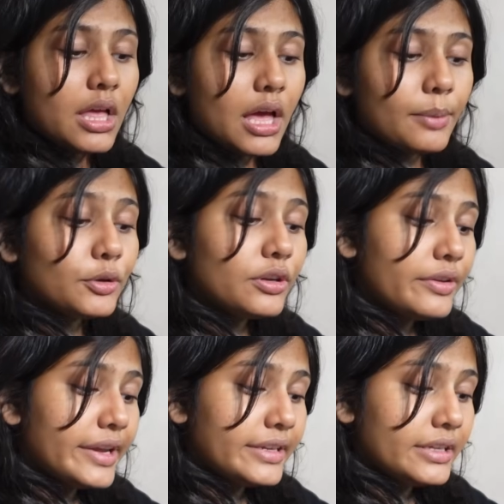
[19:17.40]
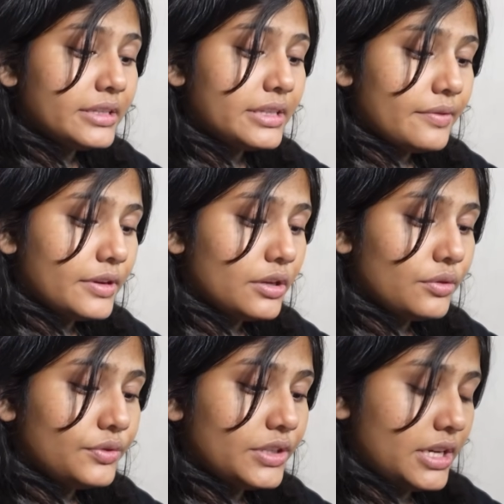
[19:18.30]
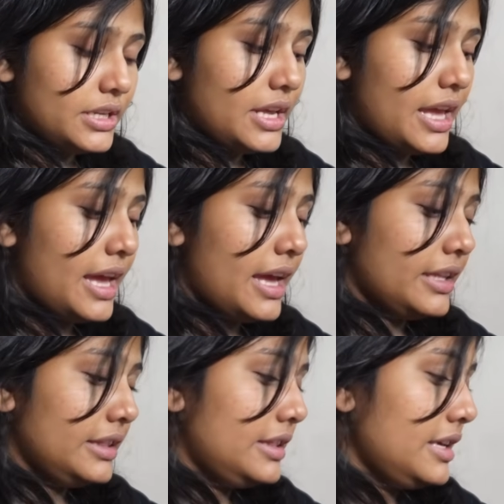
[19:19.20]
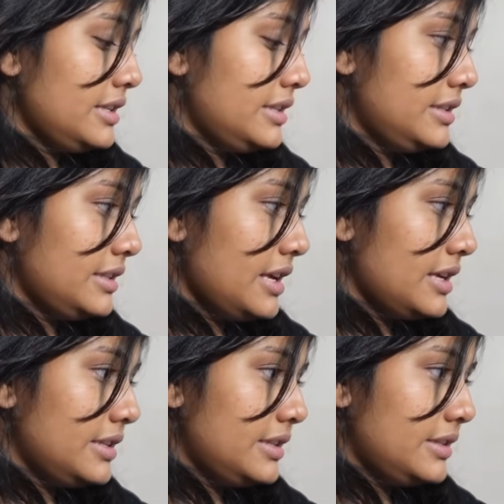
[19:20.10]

I'm gonna rate it 7 out of 10, and this is